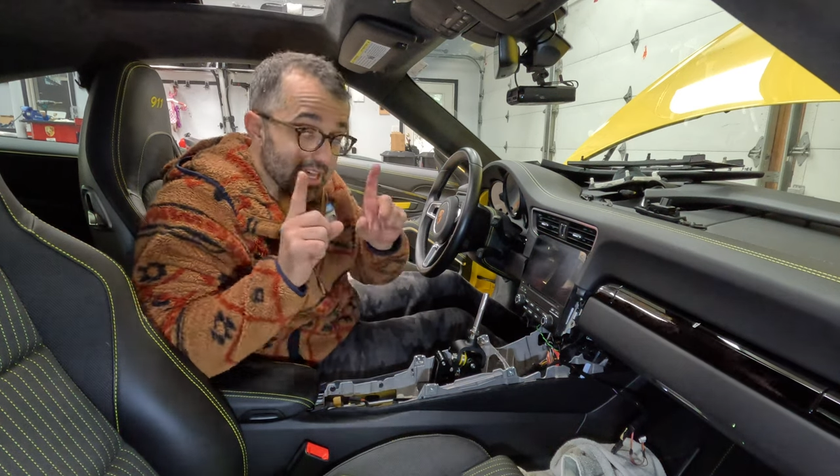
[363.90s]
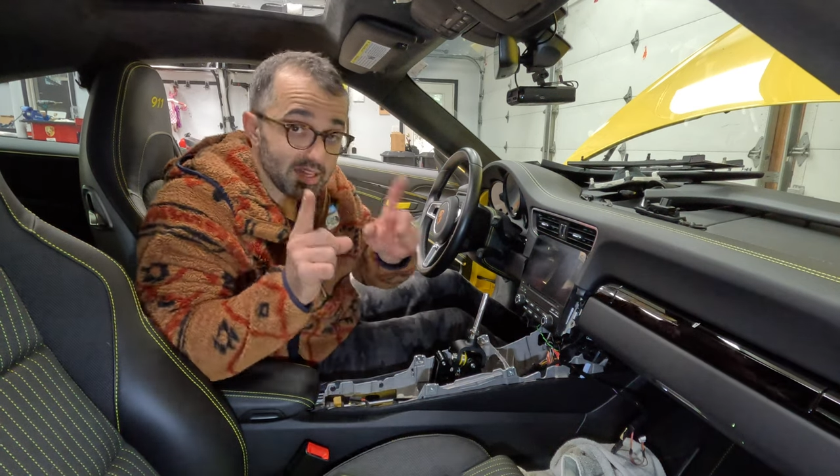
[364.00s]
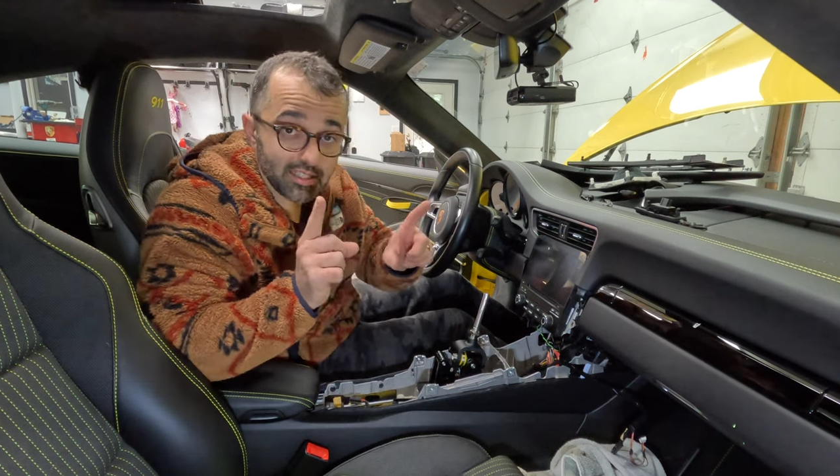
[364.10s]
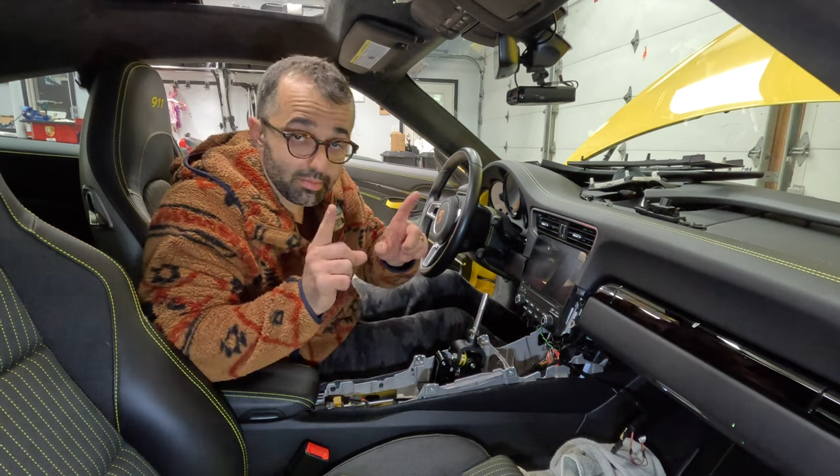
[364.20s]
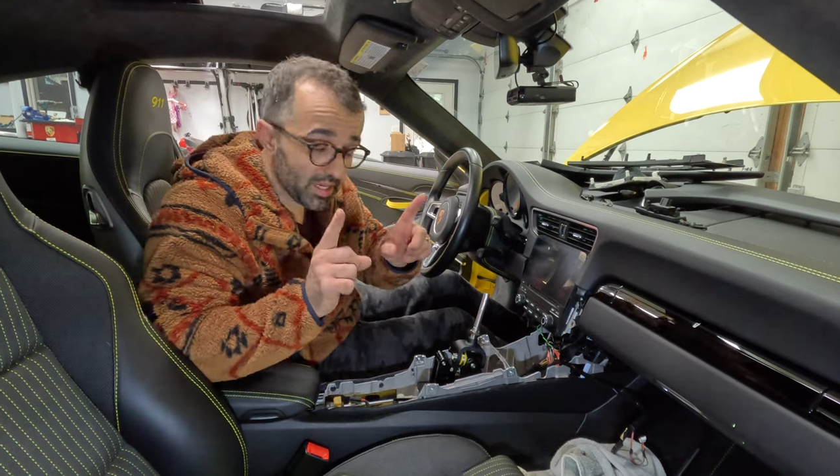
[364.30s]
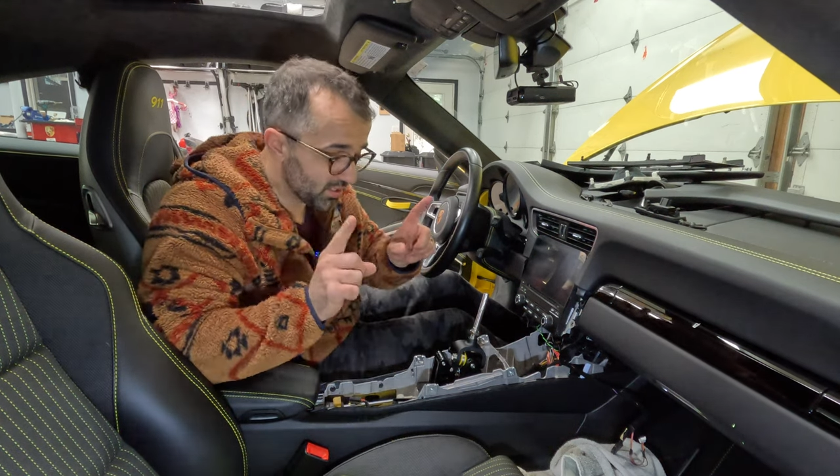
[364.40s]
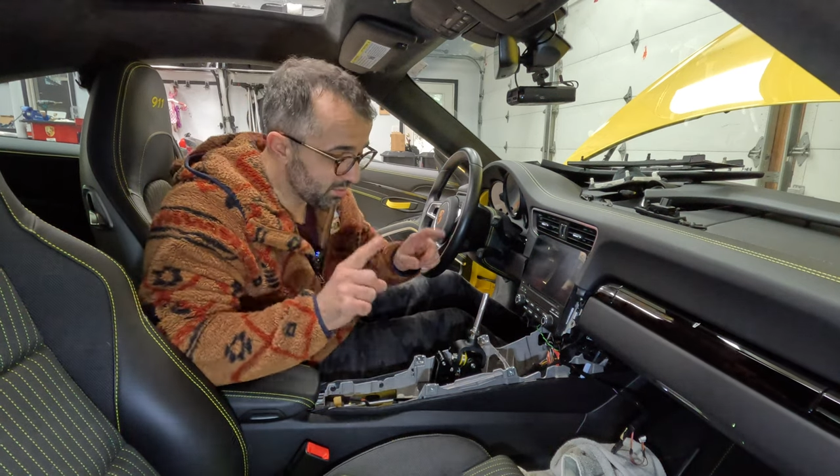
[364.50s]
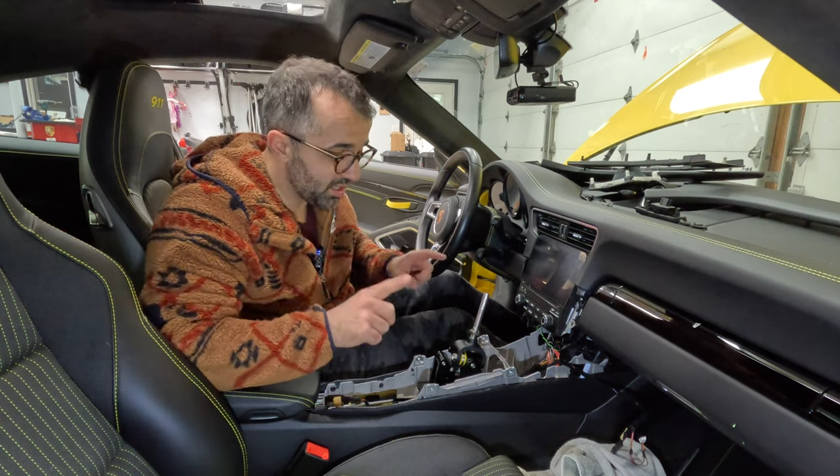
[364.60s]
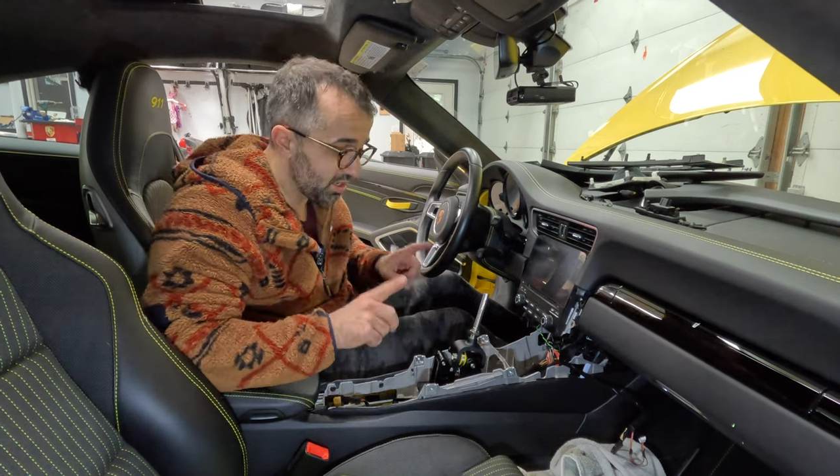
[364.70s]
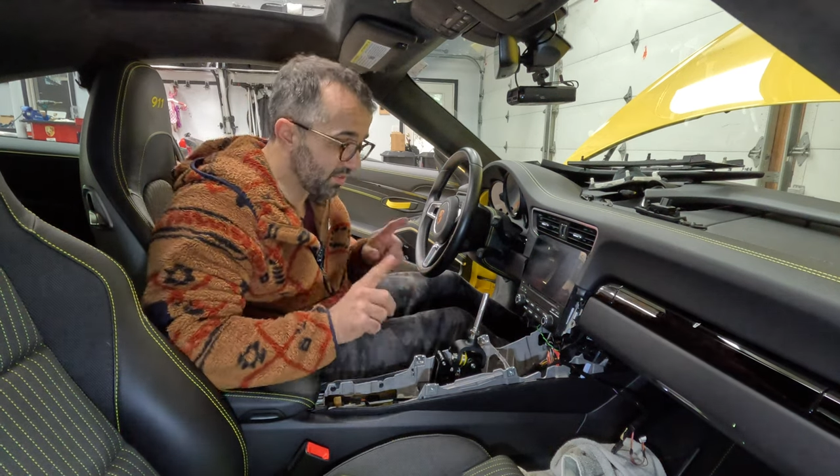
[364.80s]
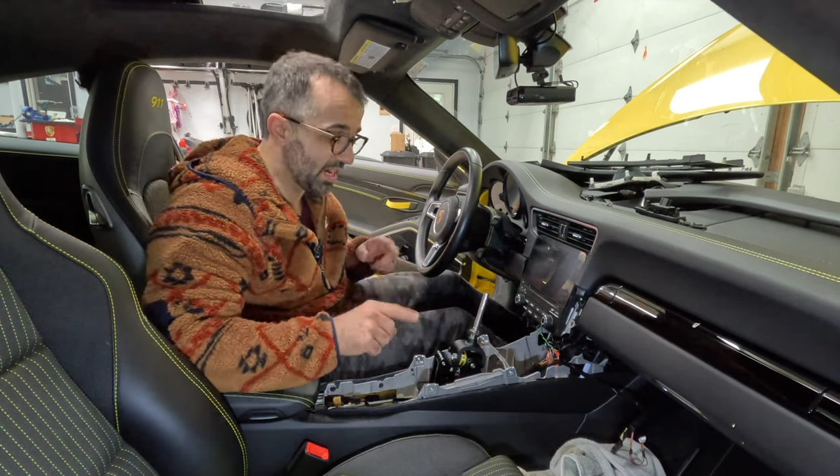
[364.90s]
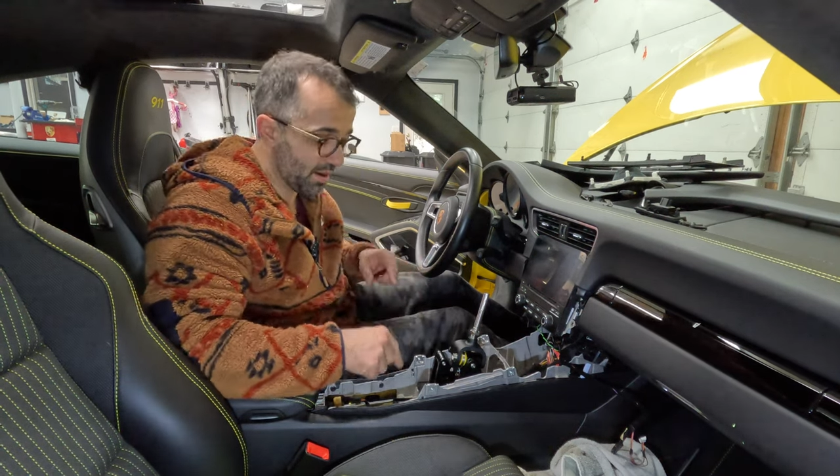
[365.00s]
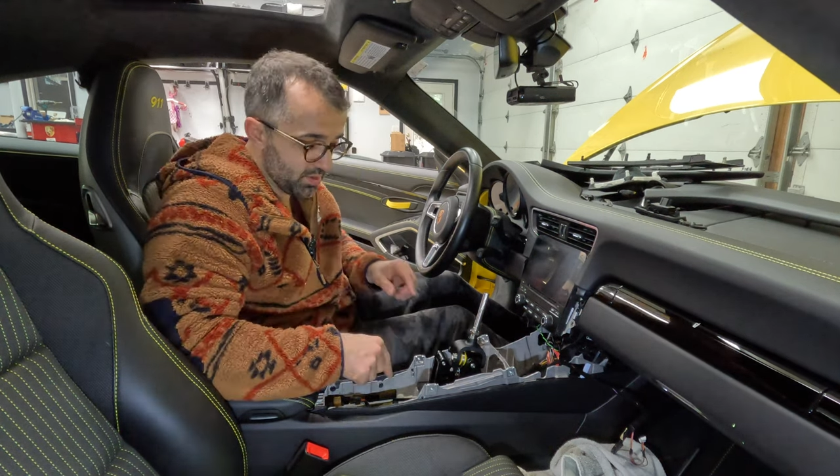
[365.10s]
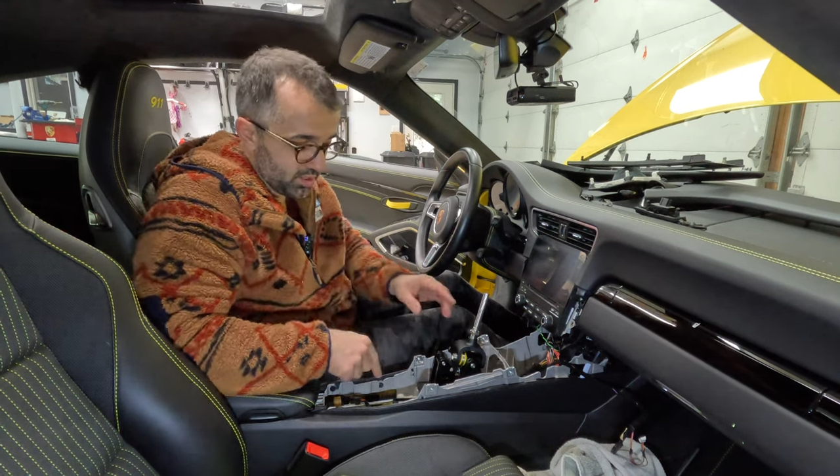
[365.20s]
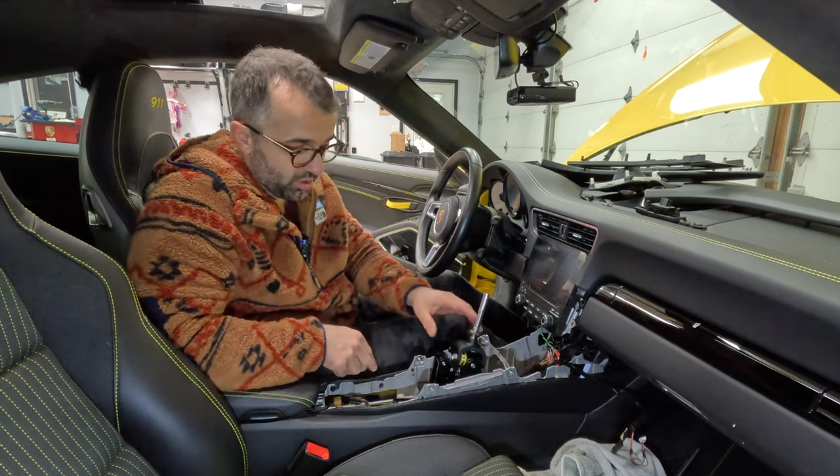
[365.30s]
That's a possibility. If that
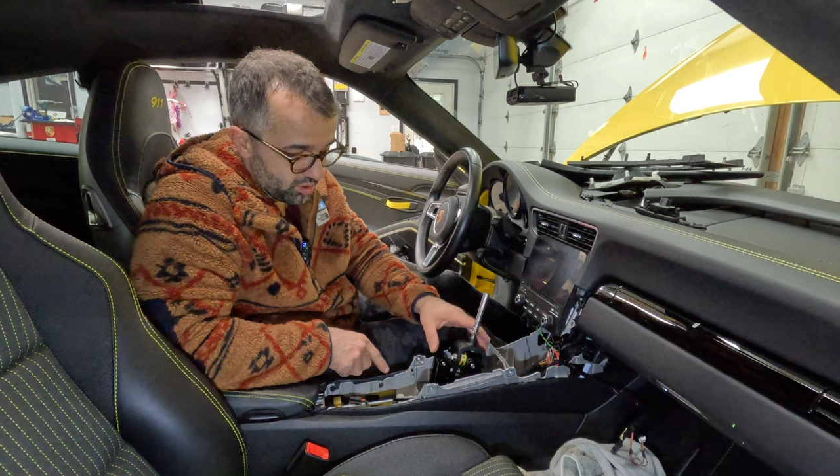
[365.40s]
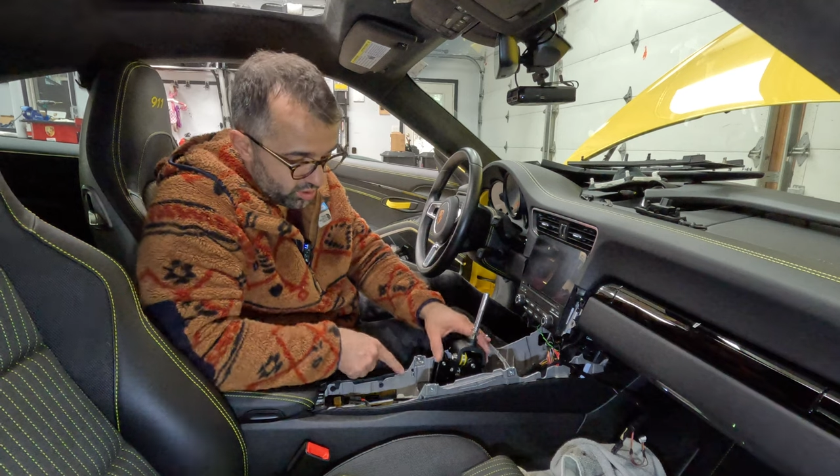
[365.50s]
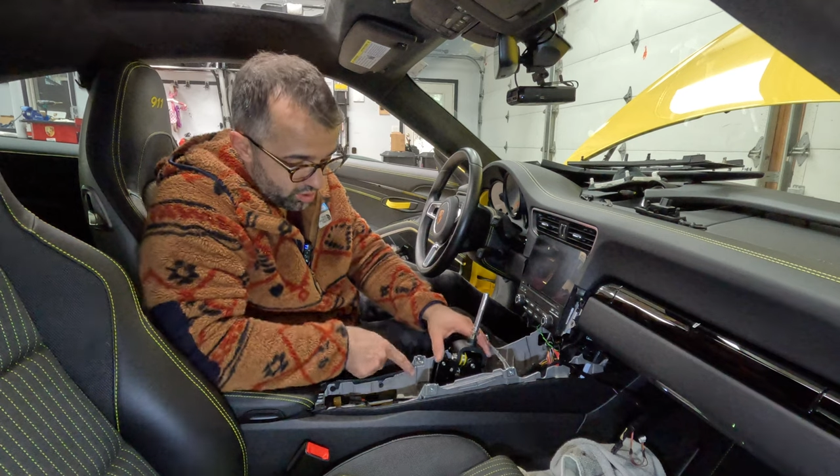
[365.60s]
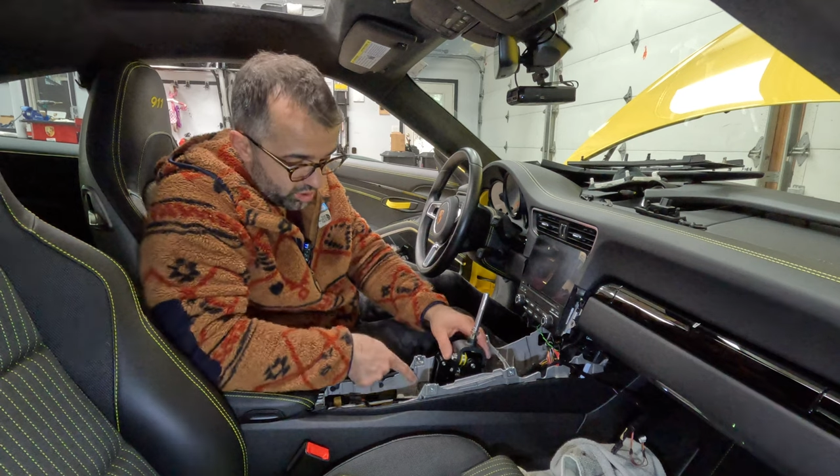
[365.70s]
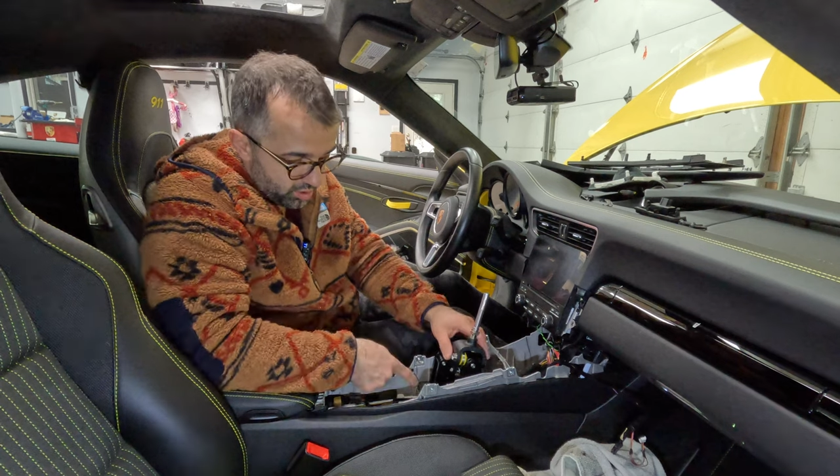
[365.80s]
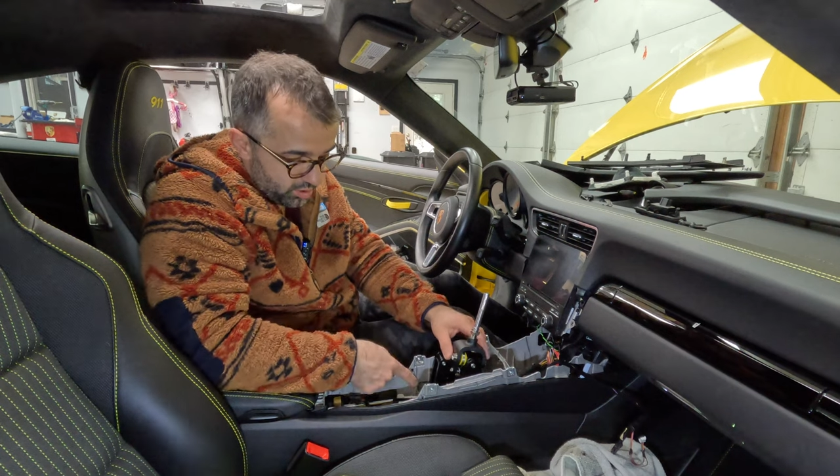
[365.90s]
happens to you, you just